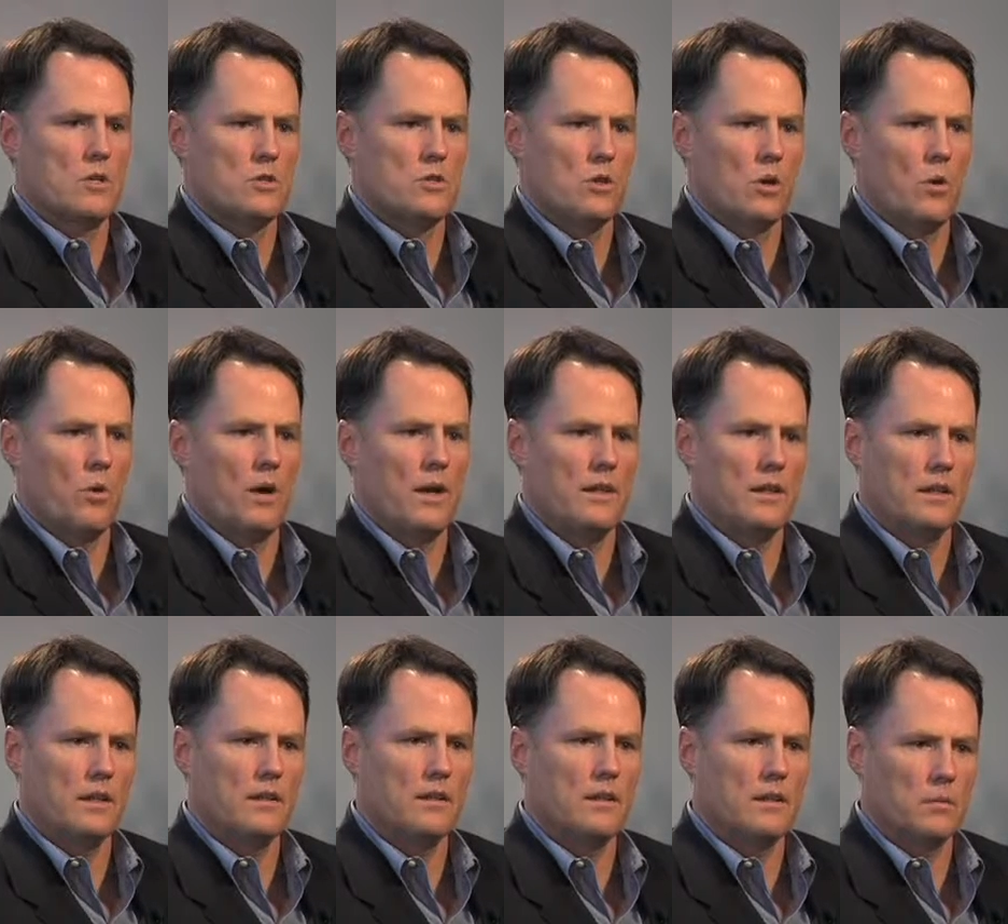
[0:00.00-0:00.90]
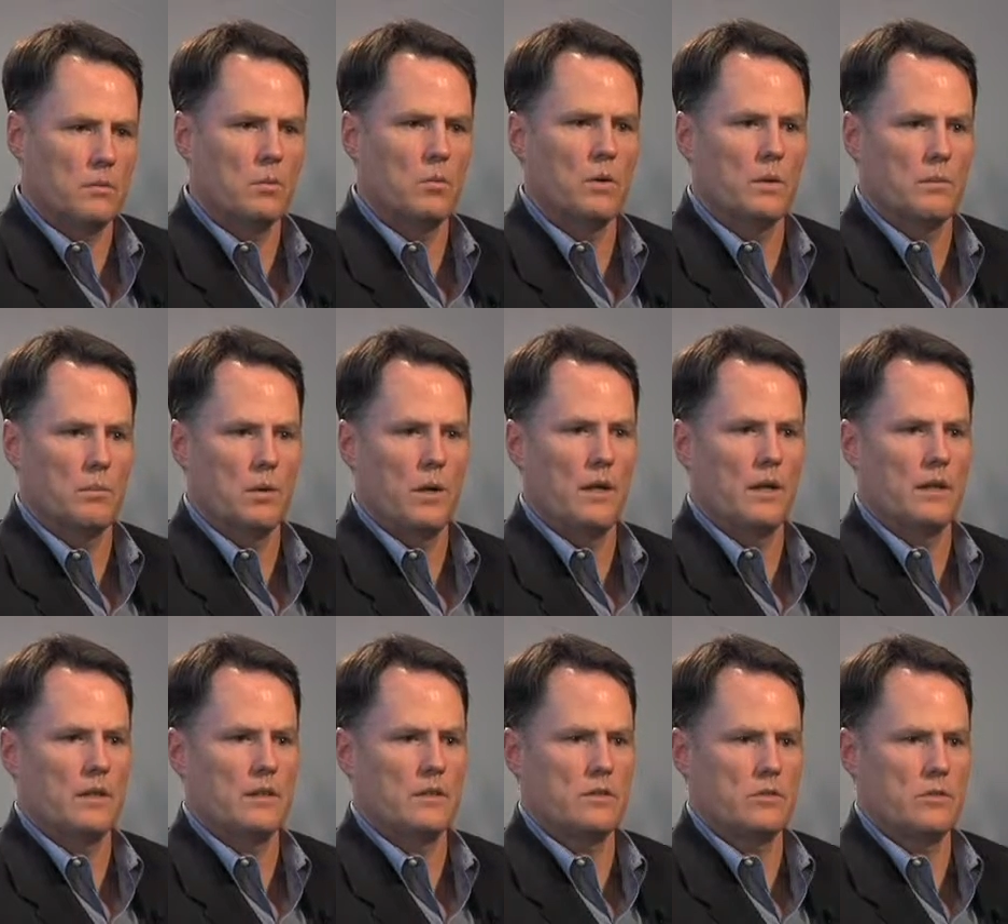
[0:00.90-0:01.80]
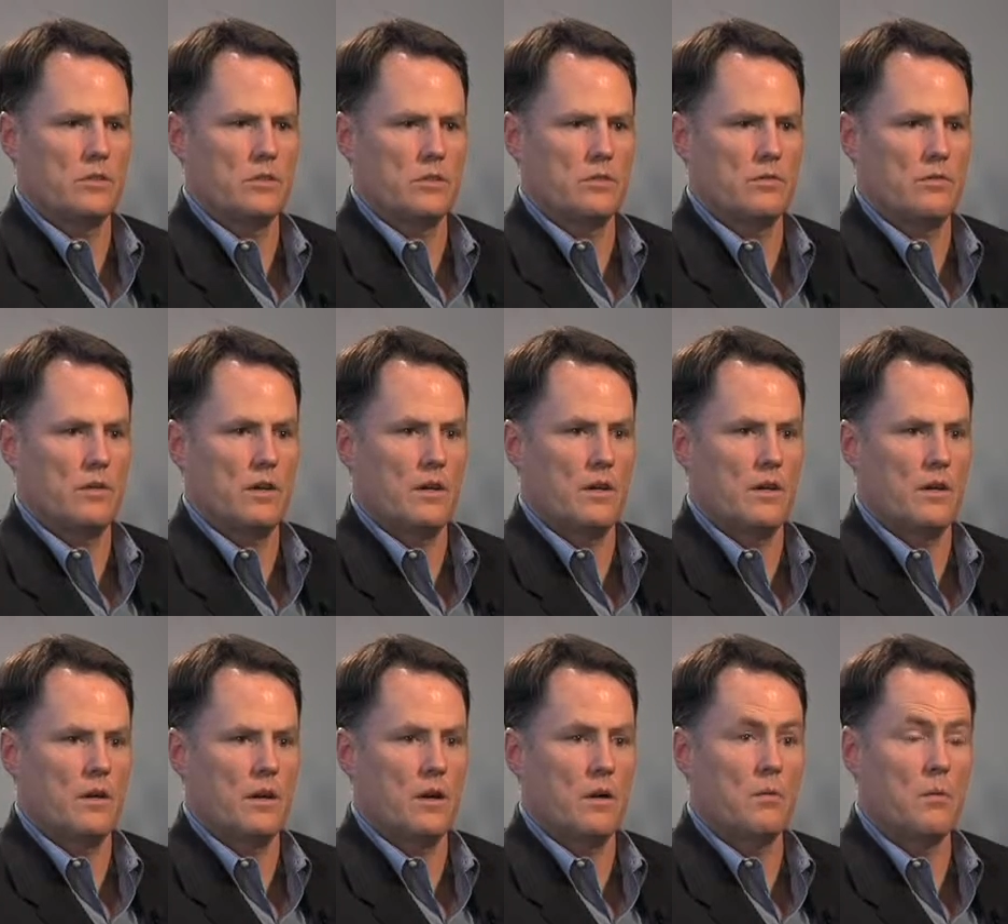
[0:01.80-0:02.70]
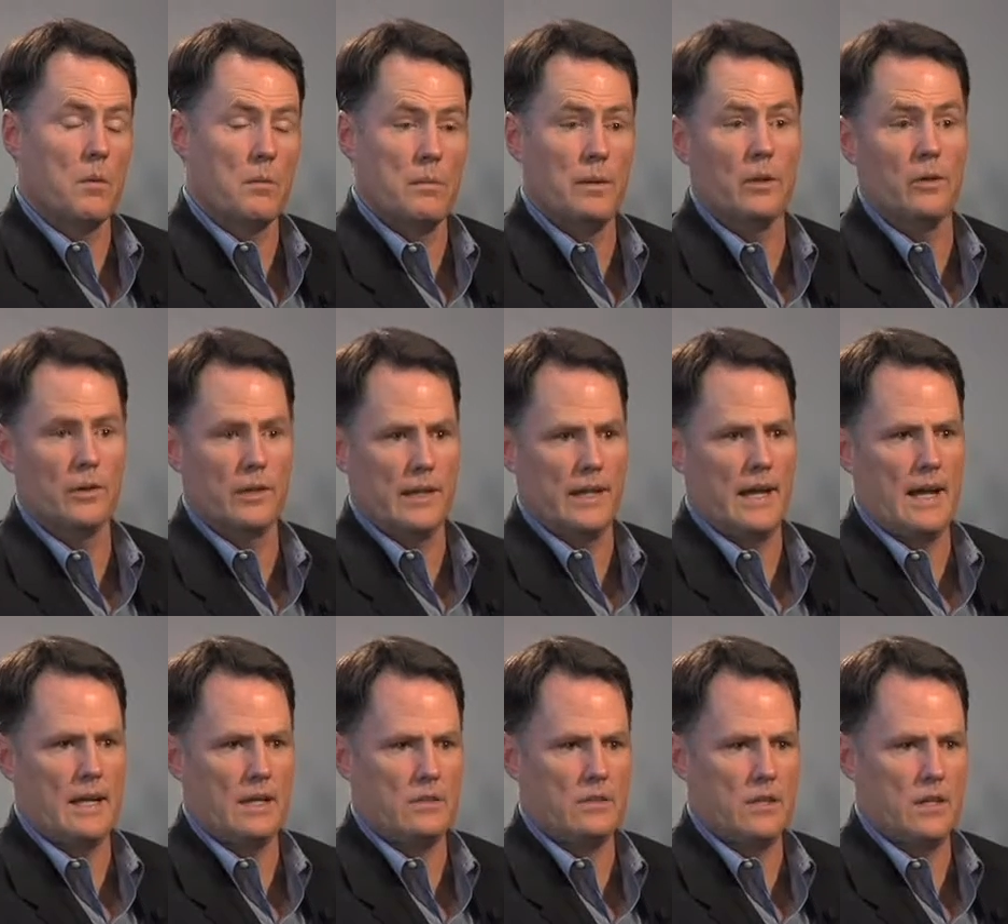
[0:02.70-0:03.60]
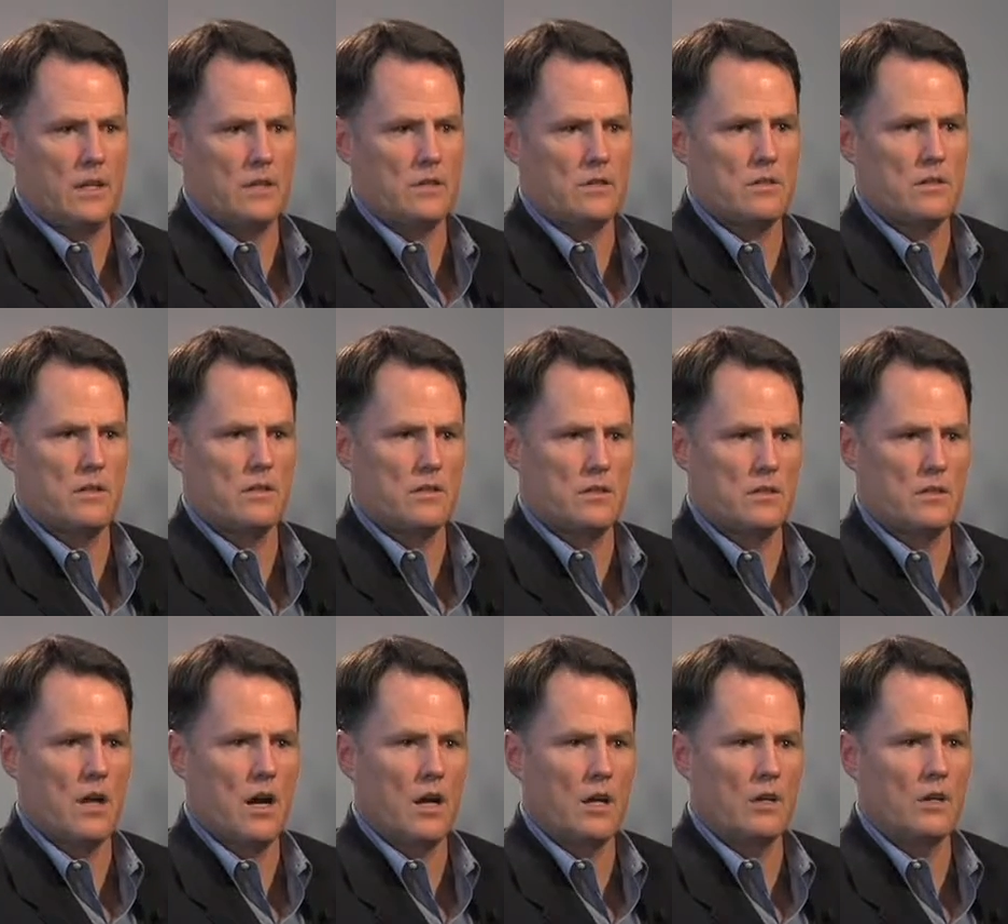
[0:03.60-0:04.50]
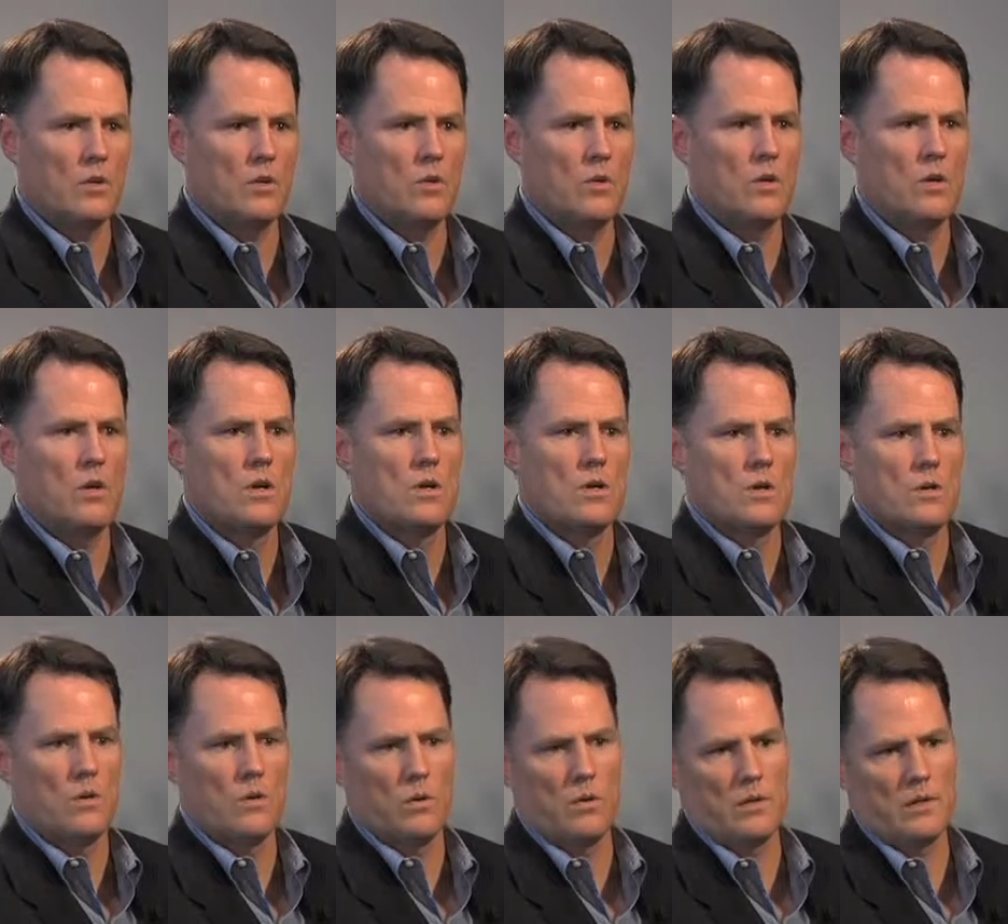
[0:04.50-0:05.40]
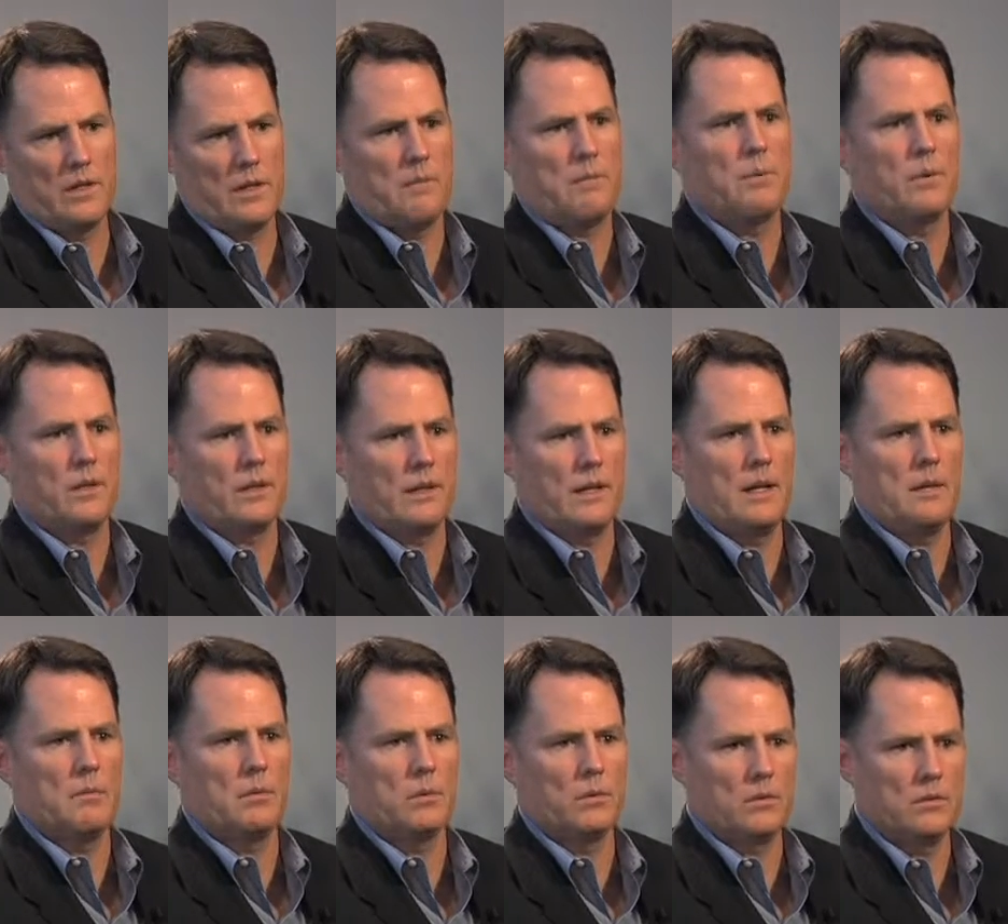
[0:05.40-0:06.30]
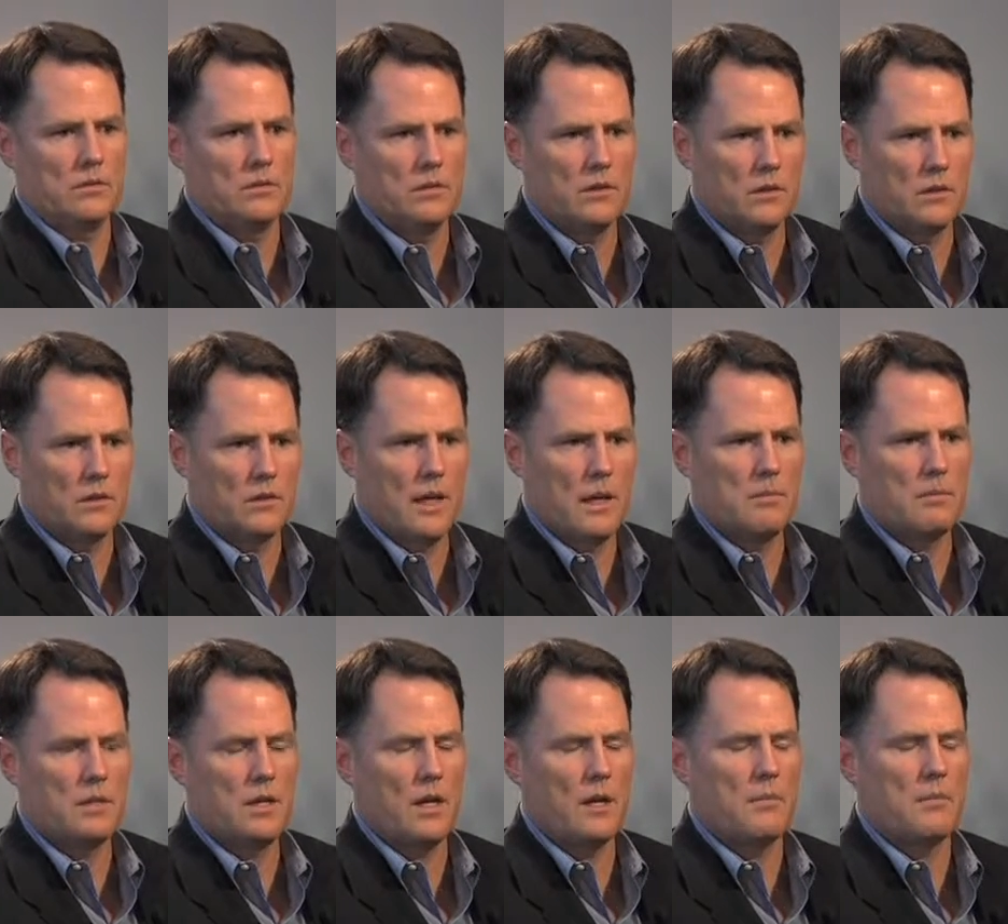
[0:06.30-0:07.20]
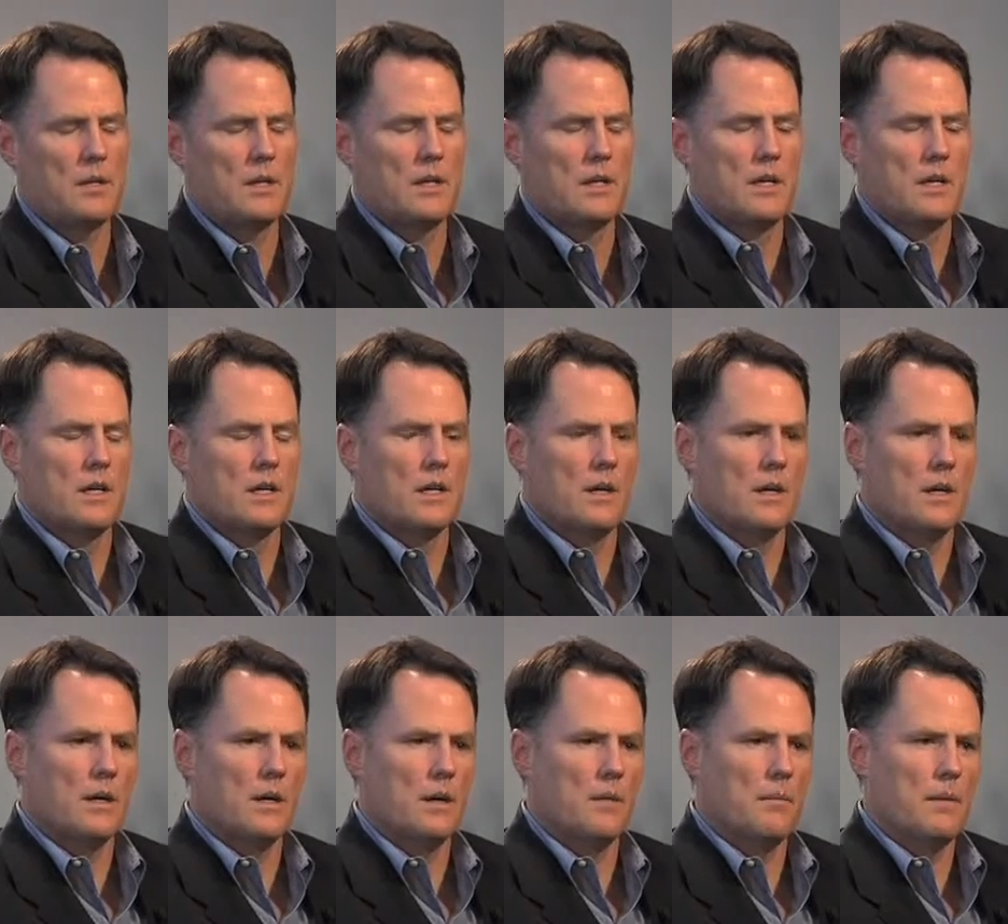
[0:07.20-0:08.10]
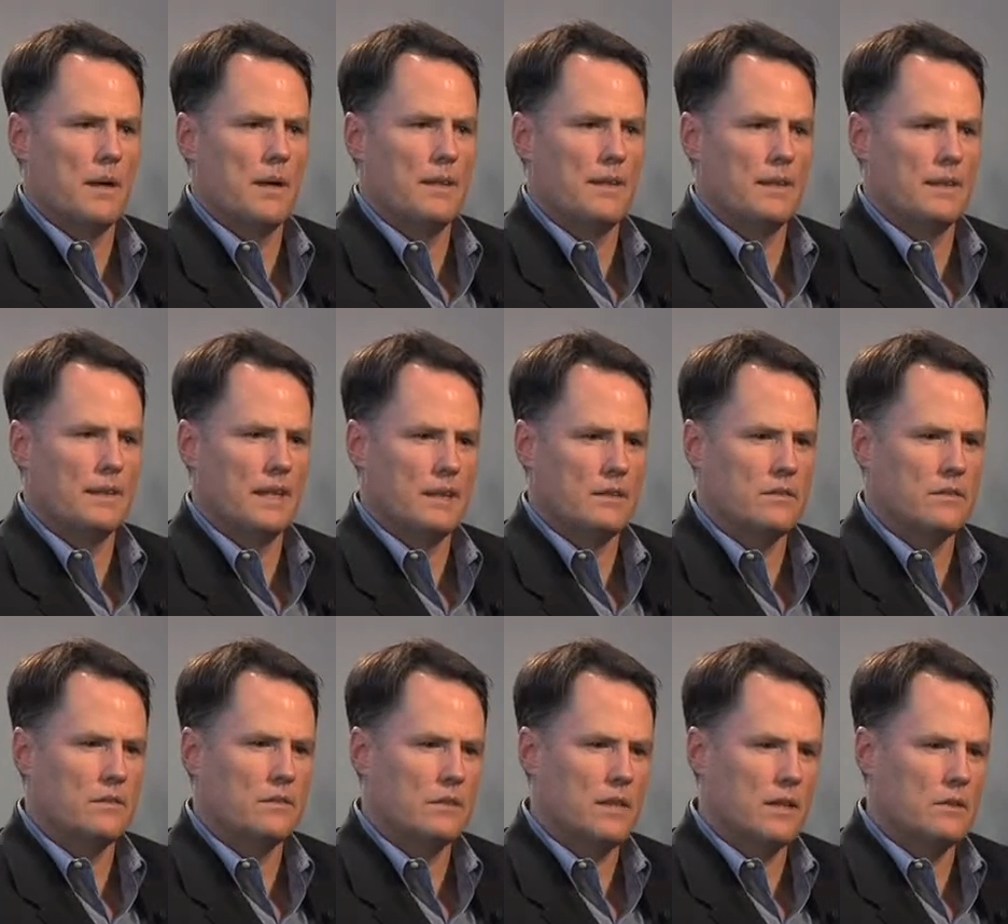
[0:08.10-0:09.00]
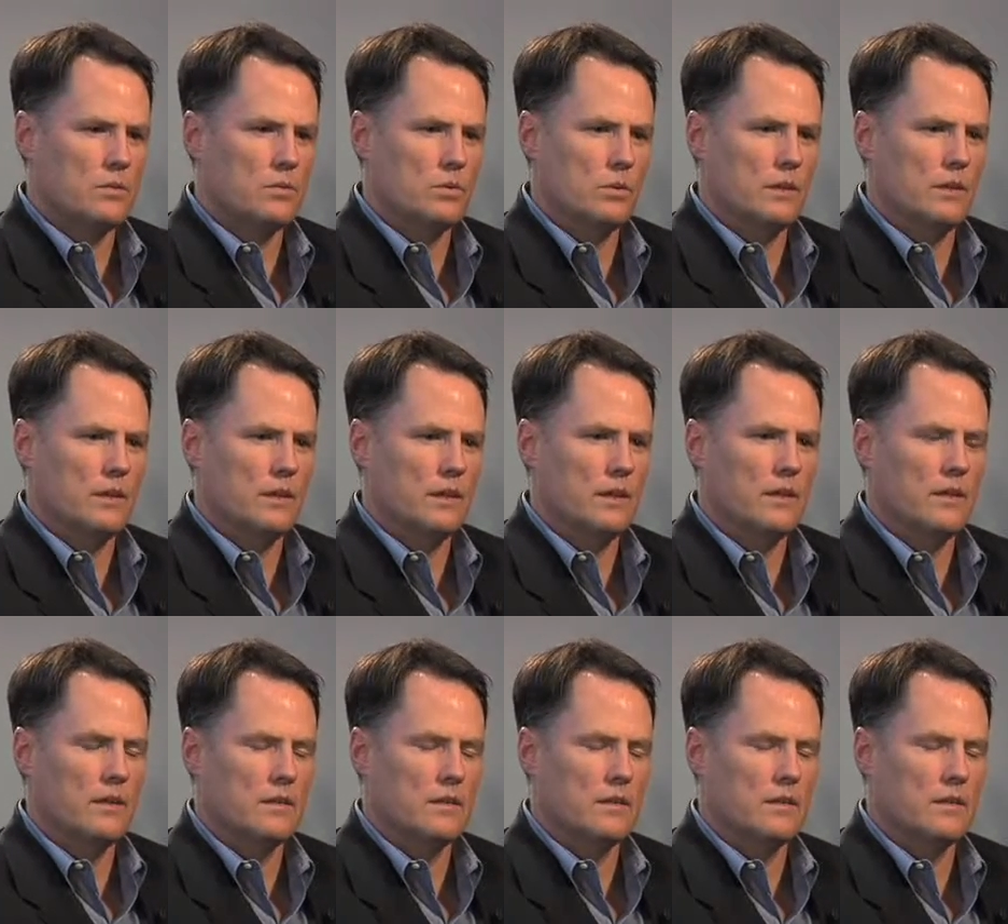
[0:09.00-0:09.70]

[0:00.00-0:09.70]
So I think the number one product is just a mobility access that's a dongle or a netbook-enabled, you know, laptop. I think that's really the key.